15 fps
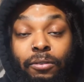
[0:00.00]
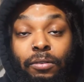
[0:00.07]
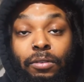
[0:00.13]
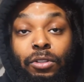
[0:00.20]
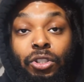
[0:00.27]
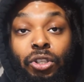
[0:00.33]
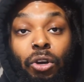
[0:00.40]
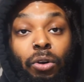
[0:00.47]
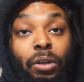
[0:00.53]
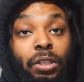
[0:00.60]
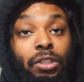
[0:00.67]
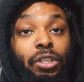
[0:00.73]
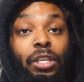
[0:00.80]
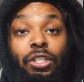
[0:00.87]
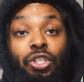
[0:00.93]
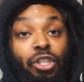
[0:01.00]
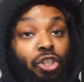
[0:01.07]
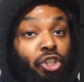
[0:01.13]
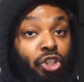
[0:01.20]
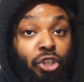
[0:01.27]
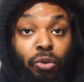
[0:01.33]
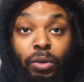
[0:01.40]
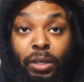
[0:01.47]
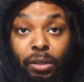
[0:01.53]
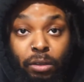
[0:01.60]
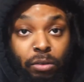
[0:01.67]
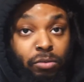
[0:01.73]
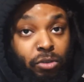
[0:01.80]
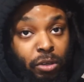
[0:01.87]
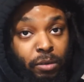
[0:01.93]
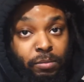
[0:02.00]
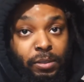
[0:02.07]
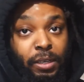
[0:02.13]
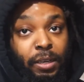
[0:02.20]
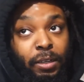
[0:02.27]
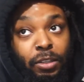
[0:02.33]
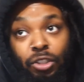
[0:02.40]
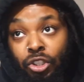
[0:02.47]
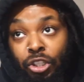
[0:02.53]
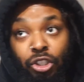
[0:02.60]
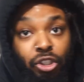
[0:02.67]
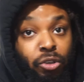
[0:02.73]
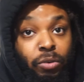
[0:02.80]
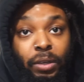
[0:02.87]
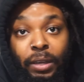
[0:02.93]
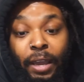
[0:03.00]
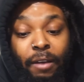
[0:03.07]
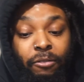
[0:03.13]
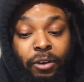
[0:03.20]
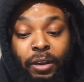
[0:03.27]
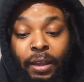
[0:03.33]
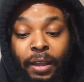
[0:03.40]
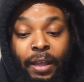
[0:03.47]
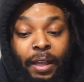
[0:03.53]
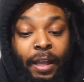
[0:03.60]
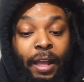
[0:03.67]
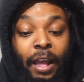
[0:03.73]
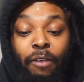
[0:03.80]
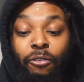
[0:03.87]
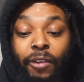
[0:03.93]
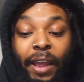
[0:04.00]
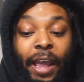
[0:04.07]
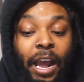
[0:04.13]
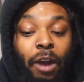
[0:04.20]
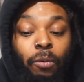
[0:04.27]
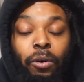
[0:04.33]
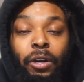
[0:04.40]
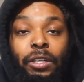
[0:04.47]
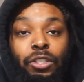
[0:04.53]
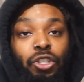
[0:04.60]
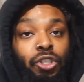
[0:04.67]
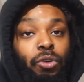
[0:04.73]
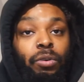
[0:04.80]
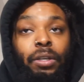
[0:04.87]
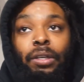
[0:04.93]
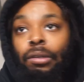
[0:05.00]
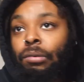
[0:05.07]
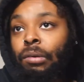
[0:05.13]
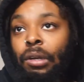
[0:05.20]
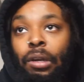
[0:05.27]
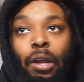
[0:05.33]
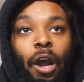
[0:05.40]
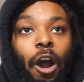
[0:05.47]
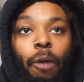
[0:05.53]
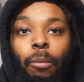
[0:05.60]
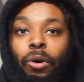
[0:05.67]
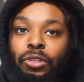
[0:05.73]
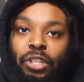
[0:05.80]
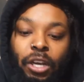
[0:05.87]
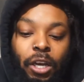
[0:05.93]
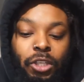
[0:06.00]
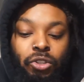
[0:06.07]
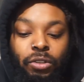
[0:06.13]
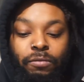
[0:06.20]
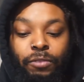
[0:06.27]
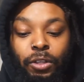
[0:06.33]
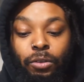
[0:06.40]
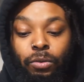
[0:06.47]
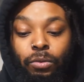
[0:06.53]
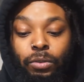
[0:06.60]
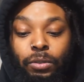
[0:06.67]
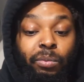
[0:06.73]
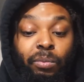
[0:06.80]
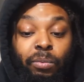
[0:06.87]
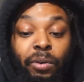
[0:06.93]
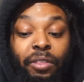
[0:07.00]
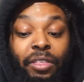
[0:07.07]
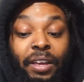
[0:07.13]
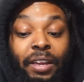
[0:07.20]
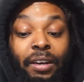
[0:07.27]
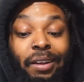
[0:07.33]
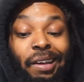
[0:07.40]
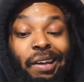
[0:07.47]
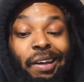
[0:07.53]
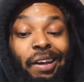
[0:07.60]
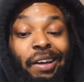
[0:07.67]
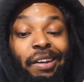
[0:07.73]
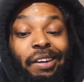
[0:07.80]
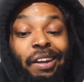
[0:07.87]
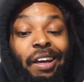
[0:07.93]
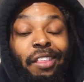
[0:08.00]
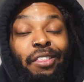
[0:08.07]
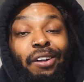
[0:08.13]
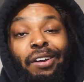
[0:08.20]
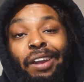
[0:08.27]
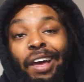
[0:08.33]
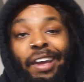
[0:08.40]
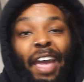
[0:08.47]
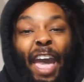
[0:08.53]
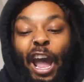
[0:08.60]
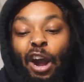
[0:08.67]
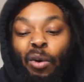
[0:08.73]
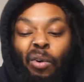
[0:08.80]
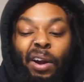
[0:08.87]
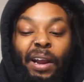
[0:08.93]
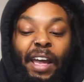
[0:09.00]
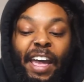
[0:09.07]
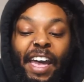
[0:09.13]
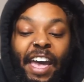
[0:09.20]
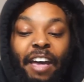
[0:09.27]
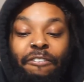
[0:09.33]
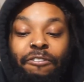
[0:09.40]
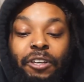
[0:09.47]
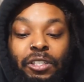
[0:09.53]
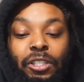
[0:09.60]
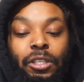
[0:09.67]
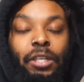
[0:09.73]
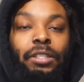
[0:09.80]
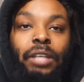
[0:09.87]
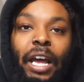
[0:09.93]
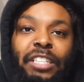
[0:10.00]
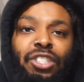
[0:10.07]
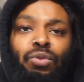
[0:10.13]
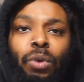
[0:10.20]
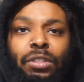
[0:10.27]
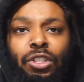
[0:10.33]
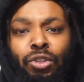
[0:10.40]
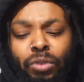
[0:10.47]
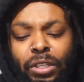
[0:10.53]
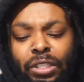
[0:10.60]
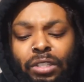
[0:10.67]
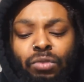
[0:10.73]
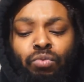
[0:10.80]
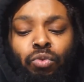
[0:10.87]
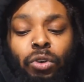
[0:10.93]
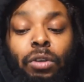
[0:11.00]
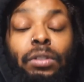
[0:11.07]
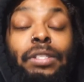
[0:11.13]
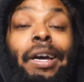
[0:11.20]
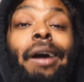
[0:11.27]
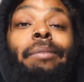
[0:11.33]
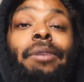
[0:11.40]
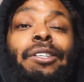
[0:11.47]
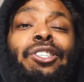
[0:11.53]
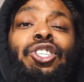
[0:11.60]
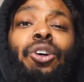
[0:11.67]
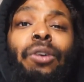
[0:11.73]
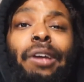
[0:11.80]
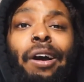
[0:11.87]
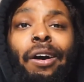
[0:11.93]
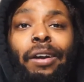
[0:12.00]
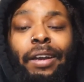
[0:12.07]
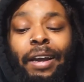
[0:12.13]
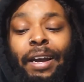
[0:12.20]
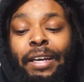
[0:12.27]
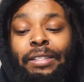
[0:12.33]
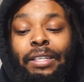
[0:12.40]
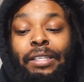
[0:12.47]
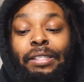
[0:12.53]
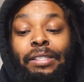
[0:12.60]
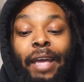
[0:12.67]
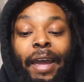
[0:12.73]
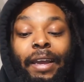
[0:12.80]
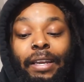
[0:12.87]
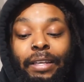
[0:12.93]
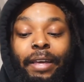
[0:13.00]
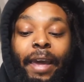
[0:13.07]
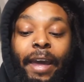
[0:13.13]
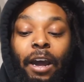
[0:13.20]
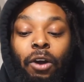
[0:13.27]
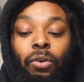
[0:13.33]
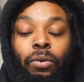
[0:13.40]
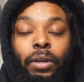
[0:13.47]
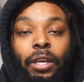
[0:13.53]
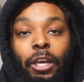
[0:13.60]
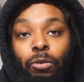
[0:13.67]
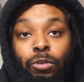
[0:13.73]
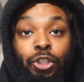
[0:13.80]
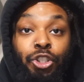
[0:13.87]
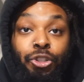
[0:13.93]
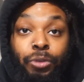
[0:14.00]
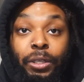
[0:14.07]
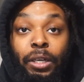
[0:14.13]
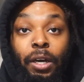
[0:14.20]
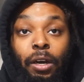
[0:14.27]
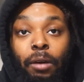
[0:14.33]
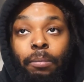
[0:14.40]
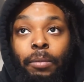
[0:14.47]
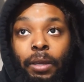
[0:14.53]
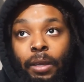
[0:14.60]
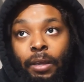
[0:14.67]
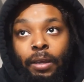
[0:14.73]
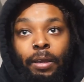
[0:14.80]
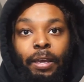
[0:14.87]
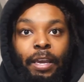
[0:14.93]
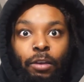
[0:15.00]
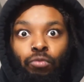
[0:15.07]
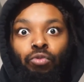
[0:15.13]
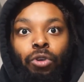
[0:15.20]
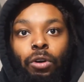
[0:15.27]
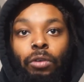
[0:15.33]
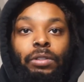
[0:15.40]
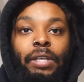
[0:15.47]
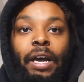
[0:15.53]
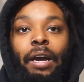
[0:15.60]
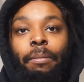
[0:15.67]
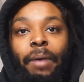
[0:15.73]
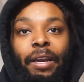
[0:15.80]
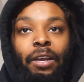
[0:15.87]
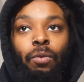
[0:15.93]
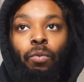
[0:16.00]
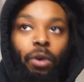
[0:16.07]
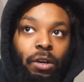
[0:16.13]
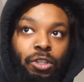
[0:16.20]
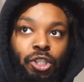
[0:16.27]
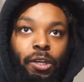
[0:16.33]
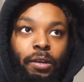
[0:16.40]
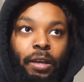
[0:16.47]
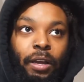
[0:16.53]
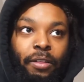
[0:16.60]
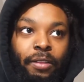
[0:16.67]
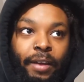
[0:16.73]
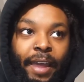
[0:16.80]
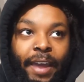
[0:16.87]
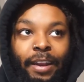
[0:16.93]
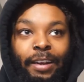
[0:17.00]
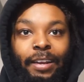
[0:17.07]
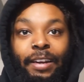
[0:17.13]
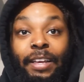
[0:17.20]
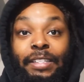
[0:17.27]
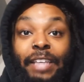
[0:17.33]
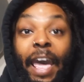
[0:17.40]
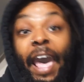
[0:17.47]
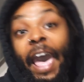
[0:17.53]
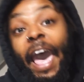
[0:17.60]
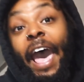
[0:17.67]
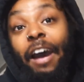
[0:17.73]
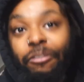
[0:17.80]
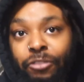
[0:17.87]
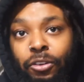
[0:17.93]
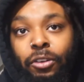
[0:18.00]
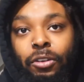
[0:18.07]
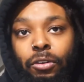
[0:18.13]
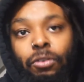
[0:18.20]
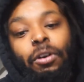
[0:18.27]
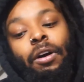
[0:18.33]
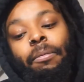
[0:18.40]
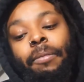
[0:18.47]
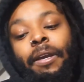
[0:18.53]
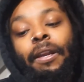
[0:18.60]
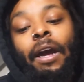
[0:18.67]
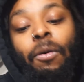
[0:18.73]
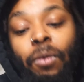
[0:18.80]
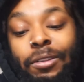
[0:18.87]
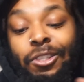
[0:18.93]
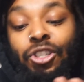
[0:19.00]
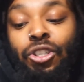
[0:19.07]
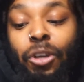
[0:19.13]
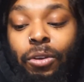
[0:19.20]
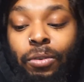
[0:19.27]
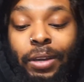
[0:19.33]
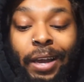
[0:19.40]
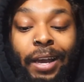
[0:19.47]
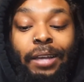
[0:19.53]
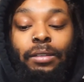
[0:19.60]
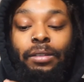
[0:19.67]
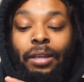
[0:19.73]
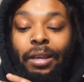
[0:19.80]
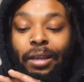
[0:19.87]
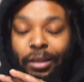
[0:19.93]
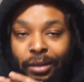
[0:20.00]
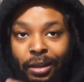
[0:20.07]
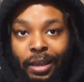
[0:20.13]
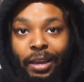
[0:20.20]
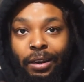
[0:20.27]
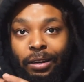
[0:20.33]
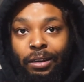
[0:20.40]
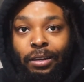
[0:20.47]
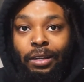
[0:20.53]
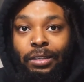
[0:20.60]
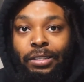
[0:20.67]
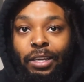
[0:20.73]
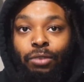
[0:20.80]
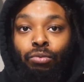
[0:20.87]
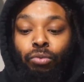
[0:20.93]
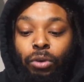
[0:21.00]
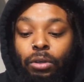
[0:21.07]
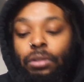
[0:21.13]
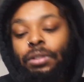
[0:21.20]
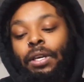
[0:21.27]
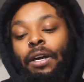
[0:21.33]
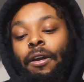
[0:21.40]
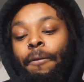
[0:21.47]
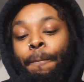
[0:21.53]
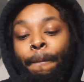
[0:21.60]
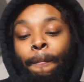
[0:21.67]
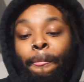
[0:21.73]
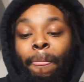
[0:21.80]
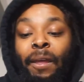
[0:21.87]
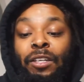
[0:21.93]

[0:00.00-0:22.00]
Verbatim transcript: So it's just shooting. You see what I'm saying? It's just shooting. Every hour it's shooting almost 100 views. Within another like hour and a half-ish, because I just want to do this in real time to show y'all guys exactly how it was shooting up in real time. I didn't want to show y'all the analytics after, you know what I mean? I want to show you guys the analytics in real time.